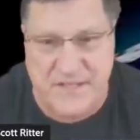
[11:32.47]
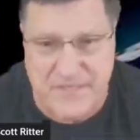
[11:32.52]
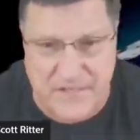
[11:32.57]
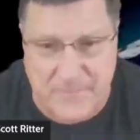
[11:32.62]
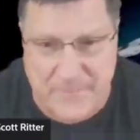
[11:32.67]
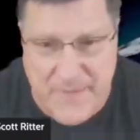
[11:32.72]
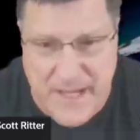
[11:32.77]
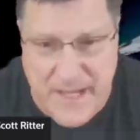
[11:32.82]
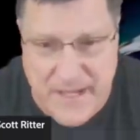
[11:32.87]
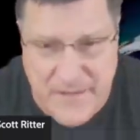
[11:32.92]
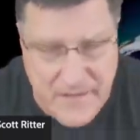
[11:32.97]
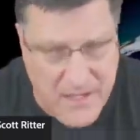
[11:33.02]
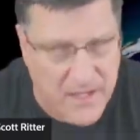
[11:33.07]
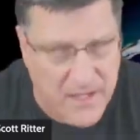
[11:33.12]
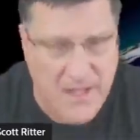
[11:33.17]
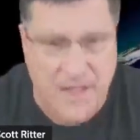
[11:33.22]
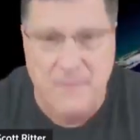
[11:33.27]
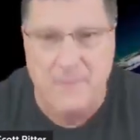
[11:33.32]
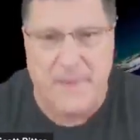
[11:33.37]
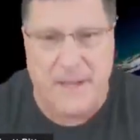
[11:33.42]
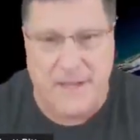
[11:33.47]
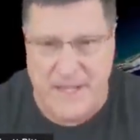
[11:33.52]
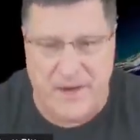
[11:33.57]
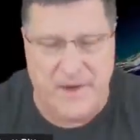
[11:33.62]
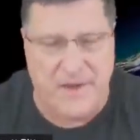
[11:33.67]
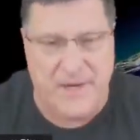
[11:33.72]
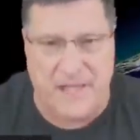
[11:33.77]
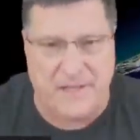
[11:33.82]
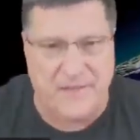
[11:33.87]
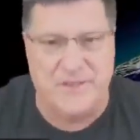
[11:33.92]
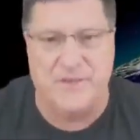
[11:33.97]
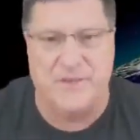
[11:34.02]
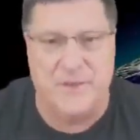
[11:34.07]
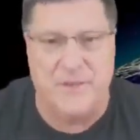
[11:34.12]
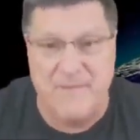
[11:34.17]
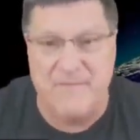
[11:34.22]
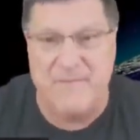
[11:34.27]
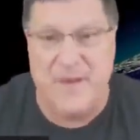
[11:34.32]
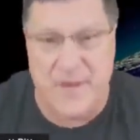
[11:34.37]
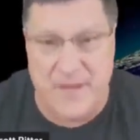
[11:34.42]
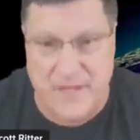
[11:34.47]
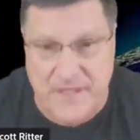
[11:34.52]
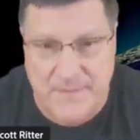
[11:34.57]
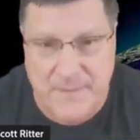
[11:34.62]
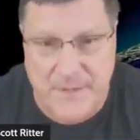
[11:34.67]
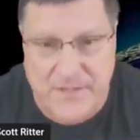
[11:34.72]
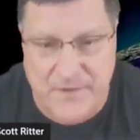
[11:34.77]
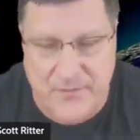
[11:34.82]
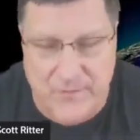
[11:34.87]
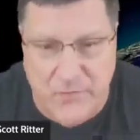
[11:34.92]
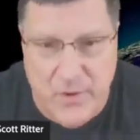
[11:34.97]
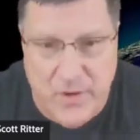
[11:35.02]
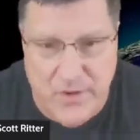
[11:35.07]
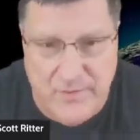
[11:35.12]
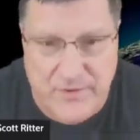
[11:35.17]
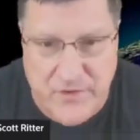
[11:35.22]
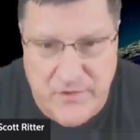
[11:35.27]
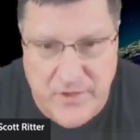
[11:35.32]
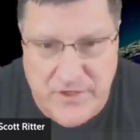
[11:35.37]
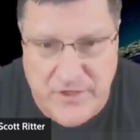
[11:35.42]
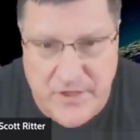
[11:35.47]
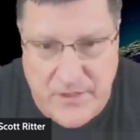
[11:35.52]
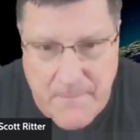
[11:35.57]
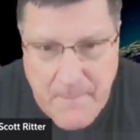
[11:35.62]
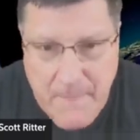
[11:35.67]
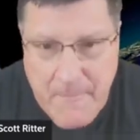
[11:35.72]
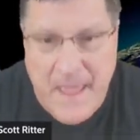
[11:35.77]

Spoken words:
it's obtained by carrying out this very expensive war of attrition.